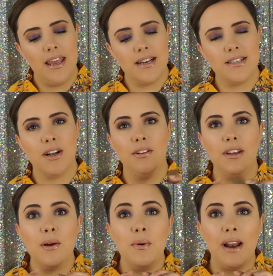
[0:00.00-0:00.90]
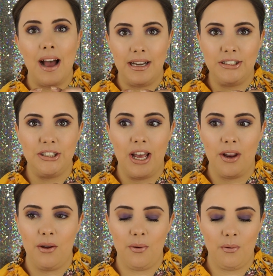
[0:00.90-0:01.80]
It's their liquid
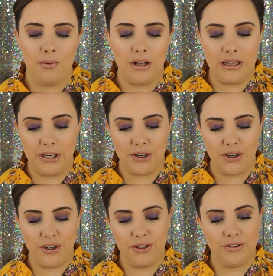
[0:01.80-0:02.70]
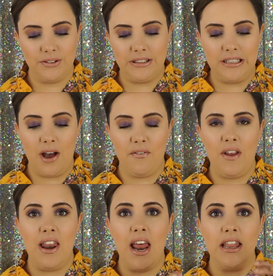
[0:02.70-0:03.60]
eyeshadow glitter stuff,
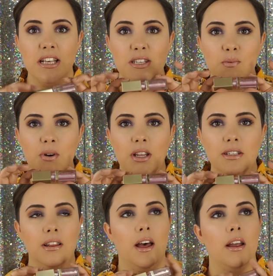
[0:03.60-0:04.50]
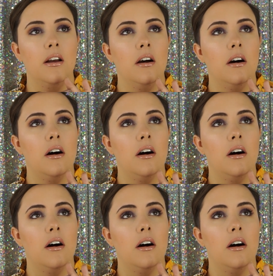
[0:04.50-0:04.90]
and this one is like,